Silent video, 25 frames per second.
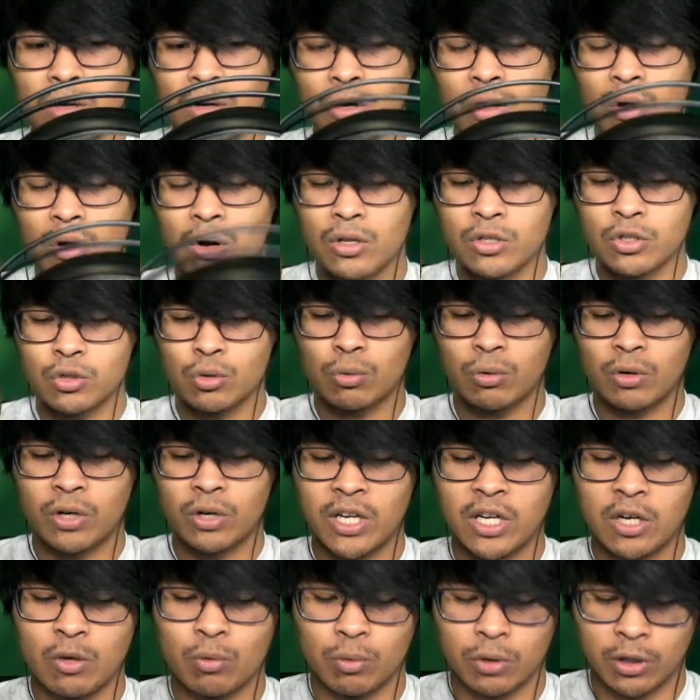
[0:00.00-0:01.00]
contour
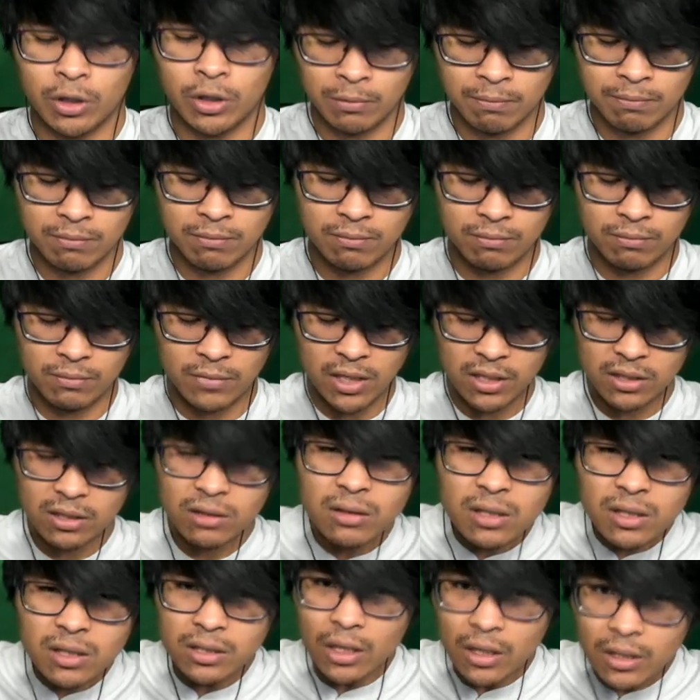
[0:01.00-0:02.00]
inward. It
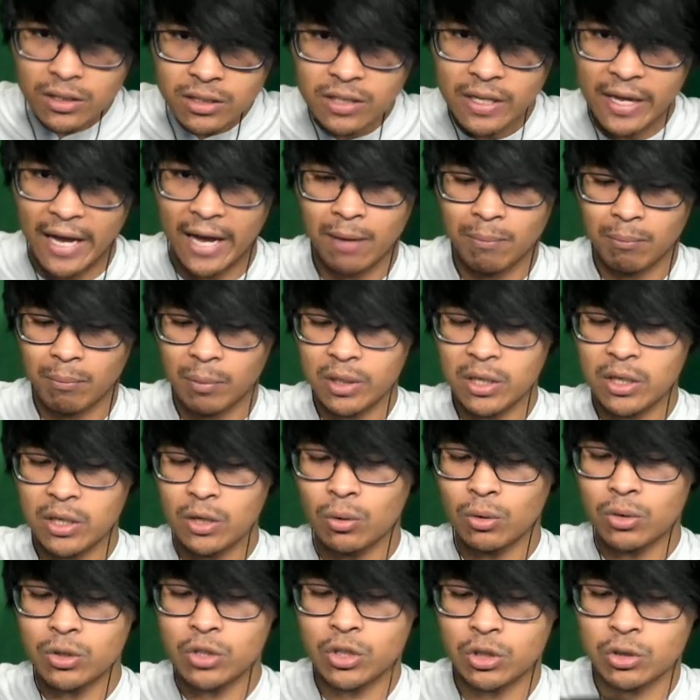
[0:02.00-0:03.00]
does that, but then
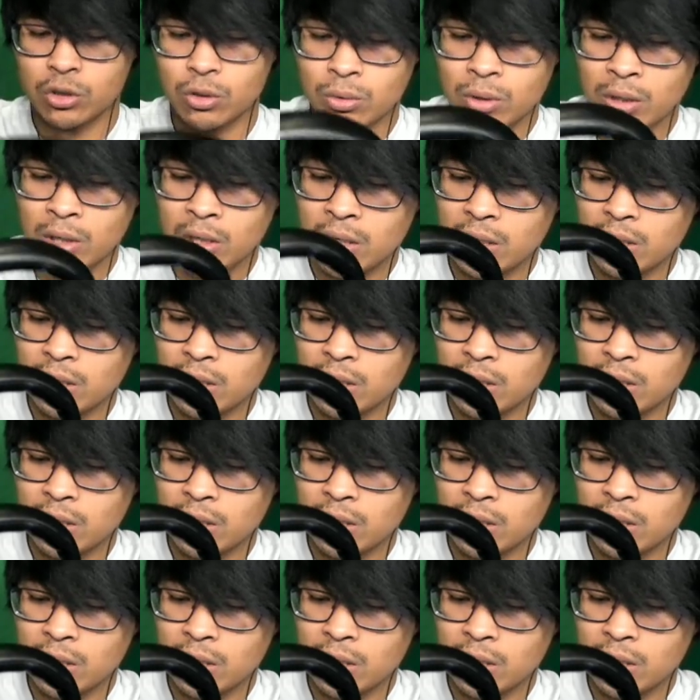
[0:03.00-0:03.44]
also,